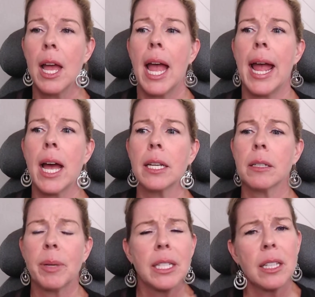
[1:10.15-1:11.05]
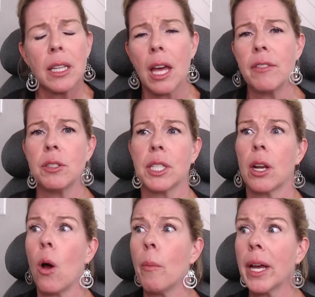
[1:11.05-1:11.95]
And because a lot of you
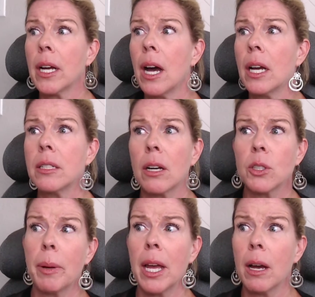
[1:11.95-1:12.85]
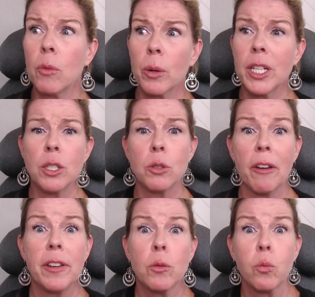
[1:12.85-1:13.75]
said, oh my God, Dr. Pam, what do I do? Do
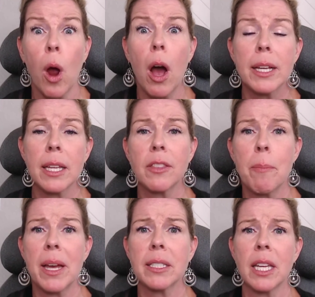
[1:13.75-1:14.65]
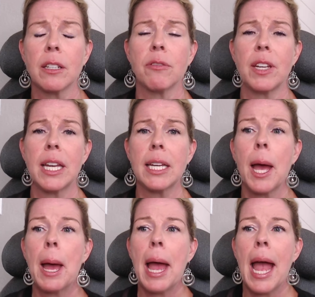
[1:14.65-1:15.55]
I feed raw? Is that the best thing to feed?
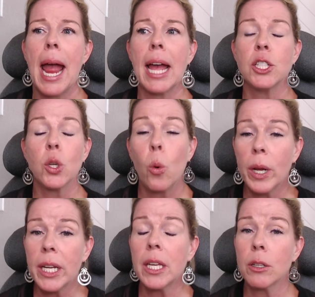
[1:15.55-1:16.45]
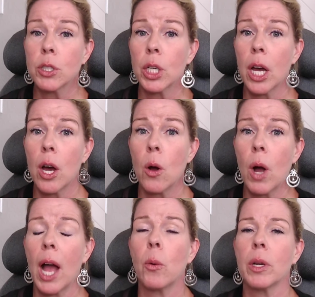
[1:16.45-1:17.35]
And 20 years ago,
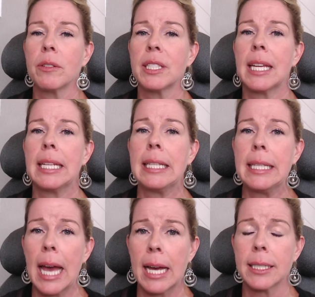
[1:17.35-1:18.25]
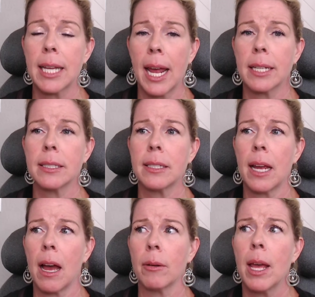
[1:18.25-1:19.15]
I would have said yes, hands
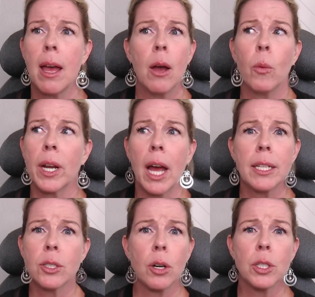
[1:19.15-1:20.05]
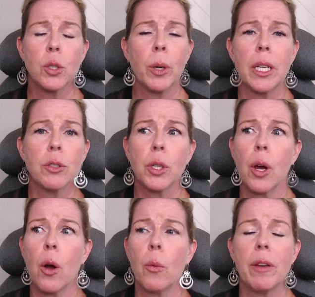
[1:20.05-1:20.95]
down. When I started 20 years
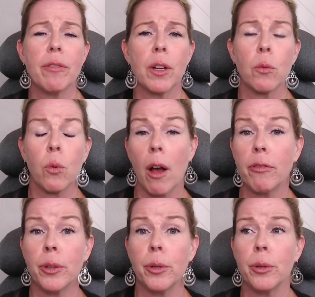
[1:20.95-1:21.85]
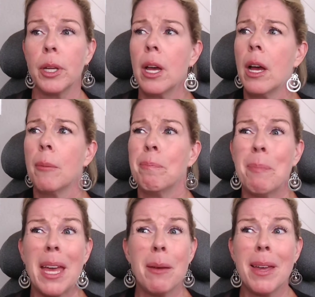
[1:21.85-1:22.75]
ago, we fed raw food.
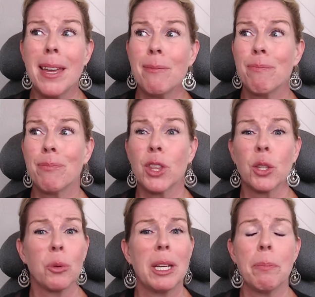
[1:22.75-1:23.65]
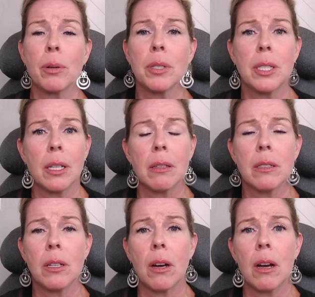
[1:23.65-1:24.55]
Maybe 3% of the
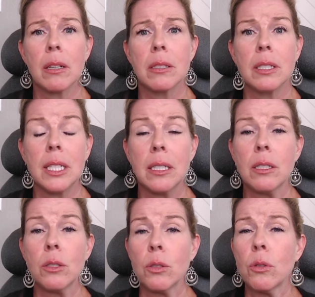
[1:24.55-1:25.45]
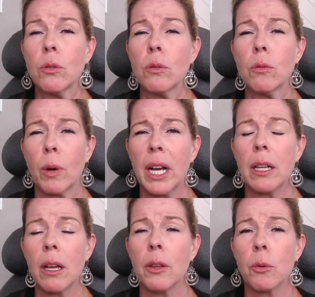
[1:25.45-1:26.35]
dogs didn't do
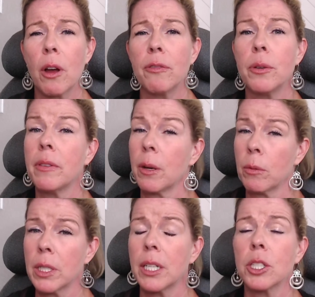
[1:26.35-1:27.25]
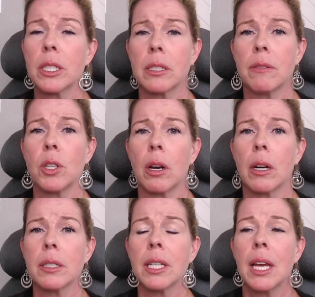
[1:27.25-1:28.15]
well on the raw food, and they were digestive
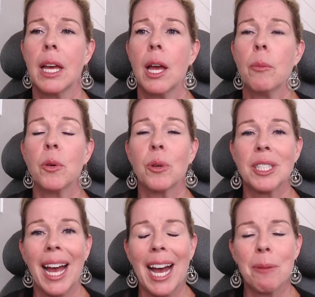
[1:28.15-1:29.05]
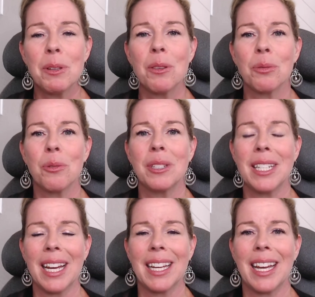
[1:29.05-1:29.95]
dogs. But what's happened through the
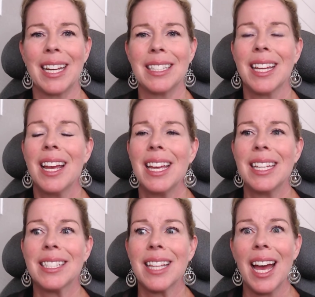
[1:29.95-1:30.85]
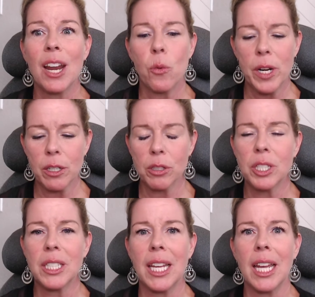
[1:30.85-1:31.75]
decades is that we are
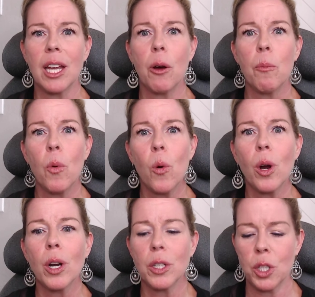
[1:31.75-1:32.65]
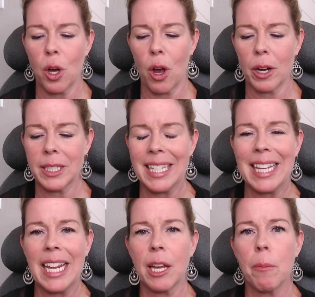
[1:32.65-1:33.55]
seeing more dogs
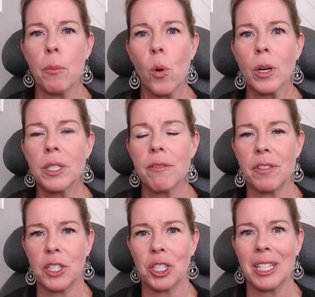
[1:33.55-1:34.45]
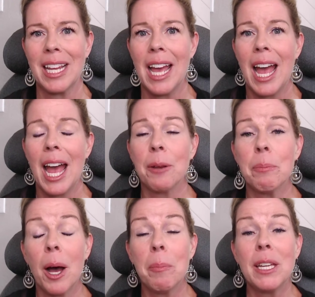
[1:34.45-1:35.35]
getting more deficient, and
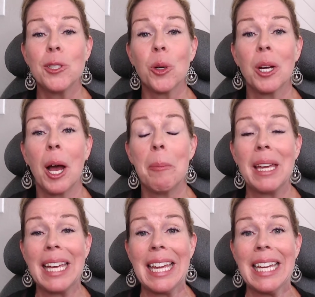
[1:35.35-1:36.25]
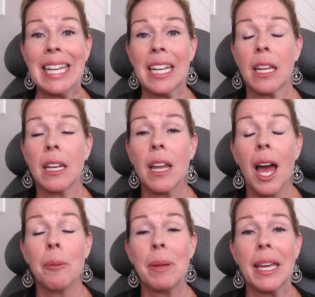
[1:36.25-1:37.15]
puppies are coming in
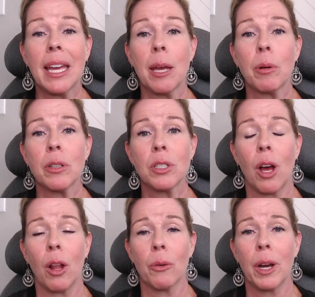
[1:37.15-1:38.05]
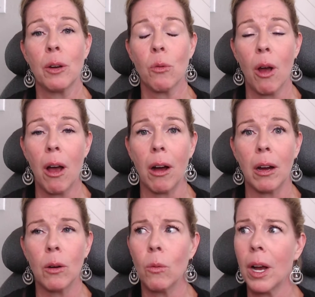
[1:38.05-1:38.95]
not being able to tolerate raw.
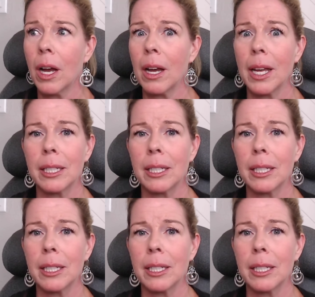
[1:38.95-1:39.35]
Why?